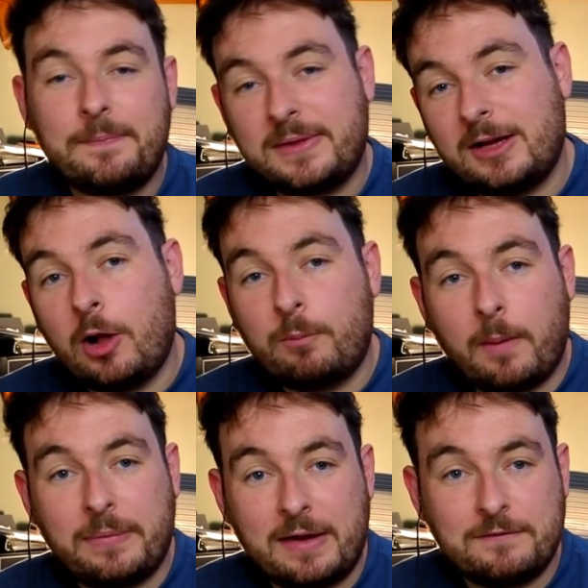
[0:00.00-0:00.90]
then I'll pop
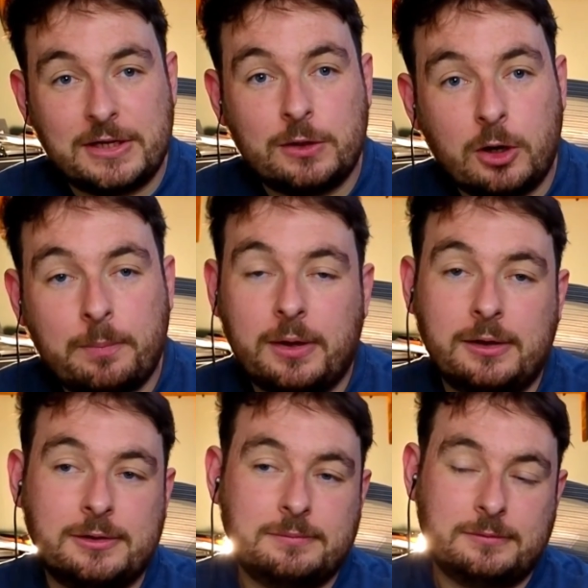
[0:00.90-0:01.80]
that video up
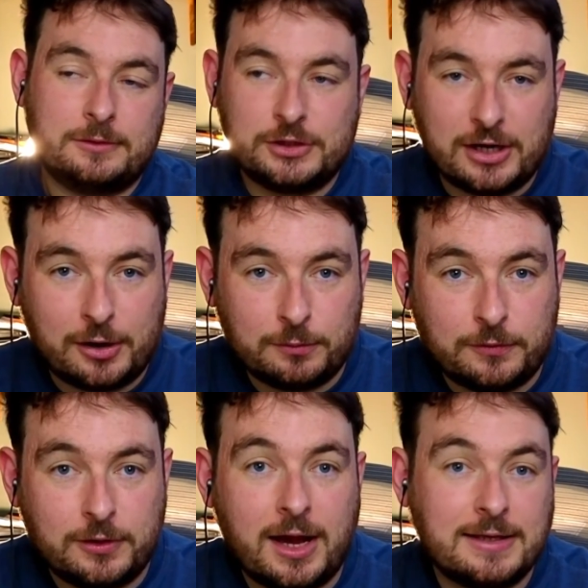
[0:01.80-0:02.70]
and share it with
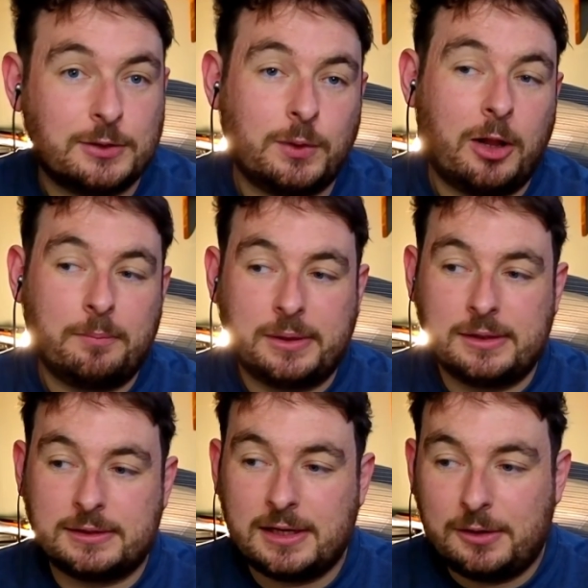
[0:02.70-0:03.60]
you guys as well
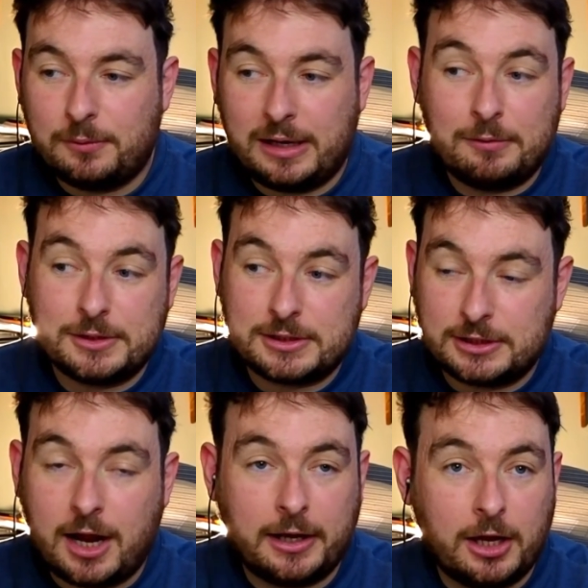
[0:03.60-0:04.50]
because when I was
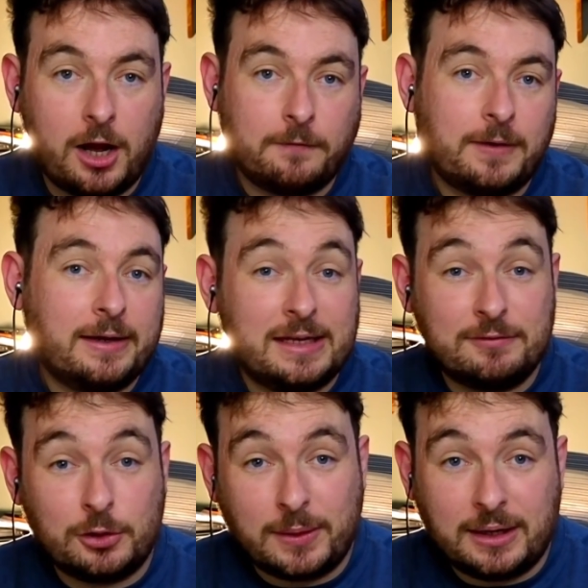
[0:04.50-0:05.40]
starting off I didn't even
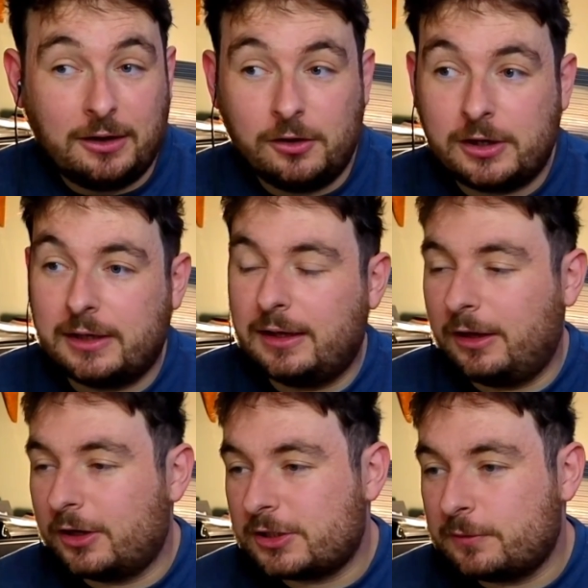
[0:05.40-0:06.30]
know where to look and a
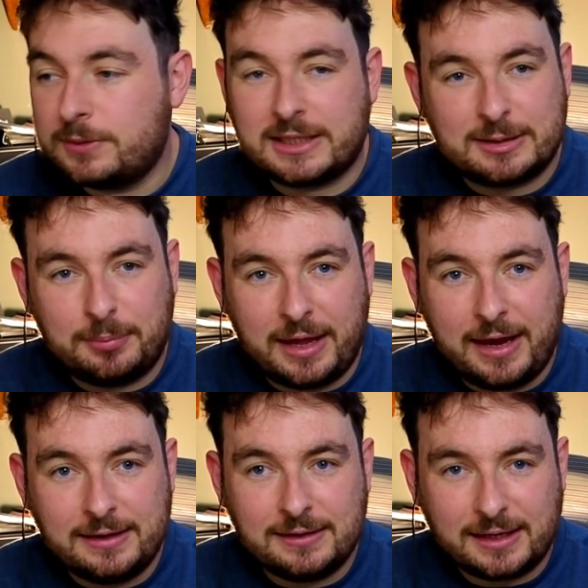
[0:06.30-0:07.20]
lot of stuff was
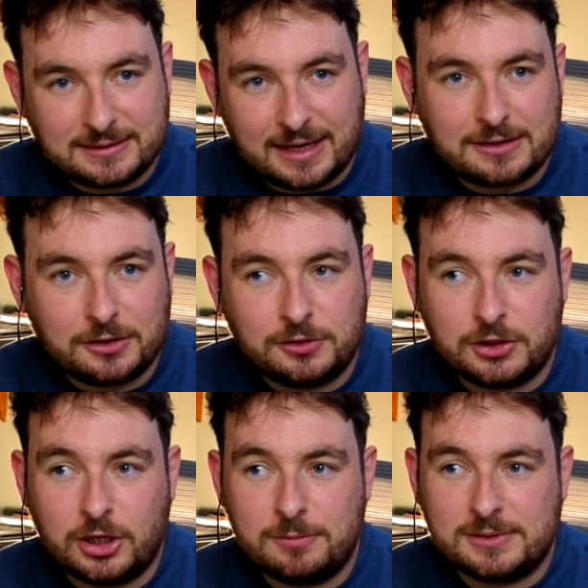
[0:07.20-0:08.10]
explained in like technical
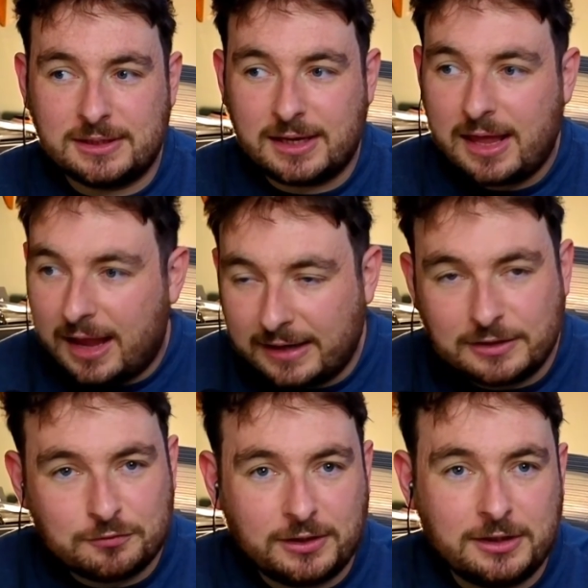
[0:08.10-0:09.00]
terms that I
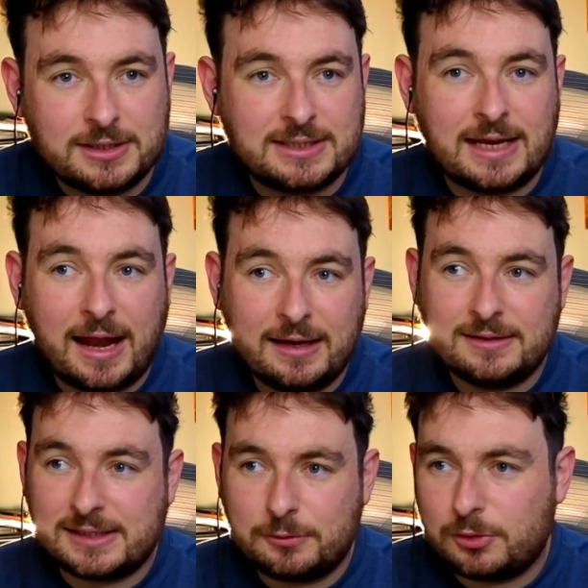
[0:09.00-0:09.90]
didn't really understand and I was
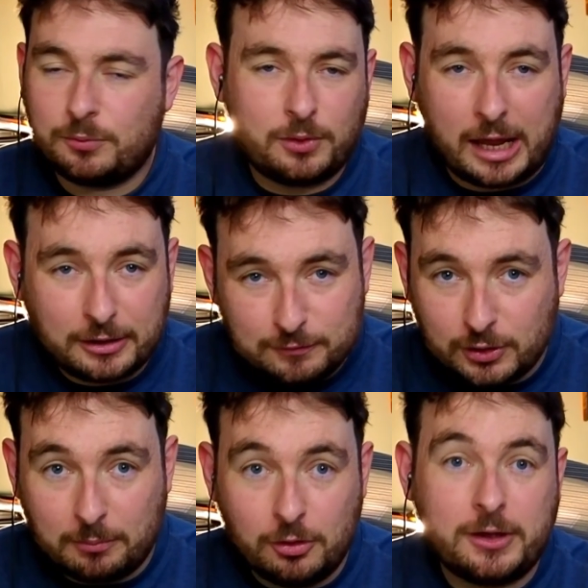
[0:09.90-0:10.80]
like what I don't even know what
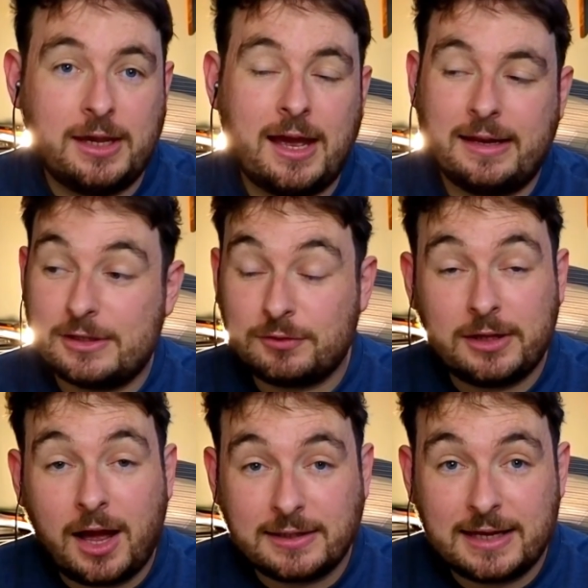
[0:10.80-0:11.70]
I'm looking at it's really
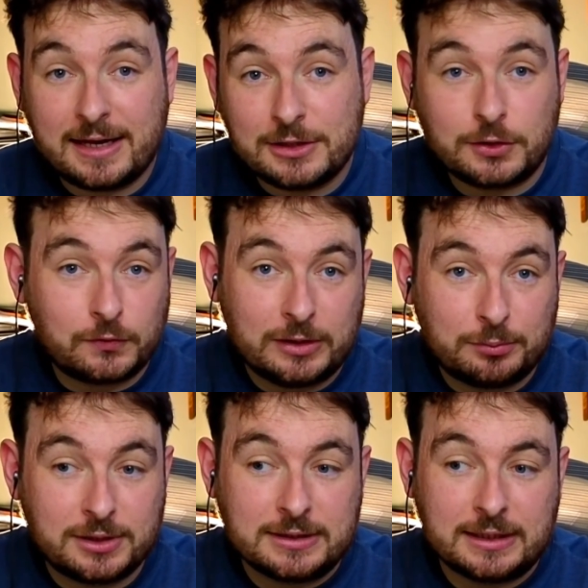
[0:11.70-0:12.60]
hard to get into 3d
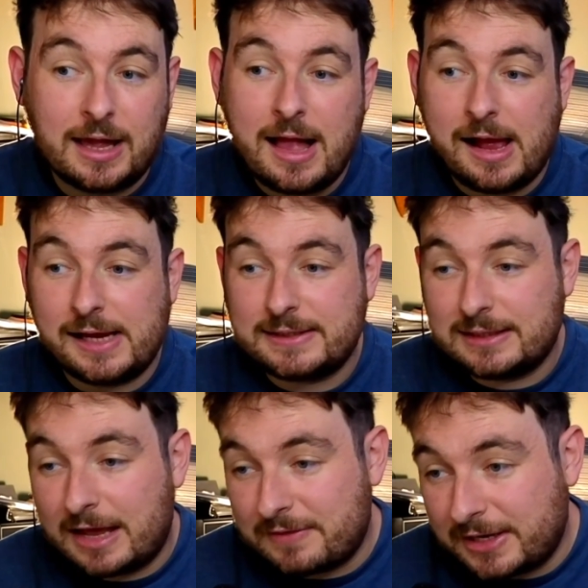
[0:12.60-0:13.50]
printing I still
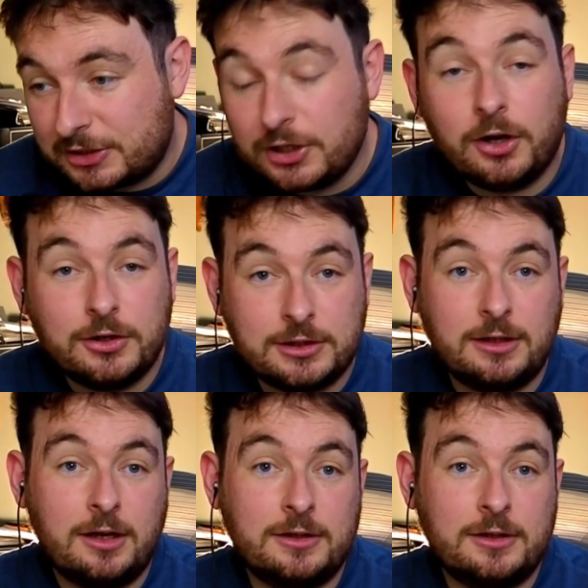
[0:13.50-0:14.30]
have a ton to learn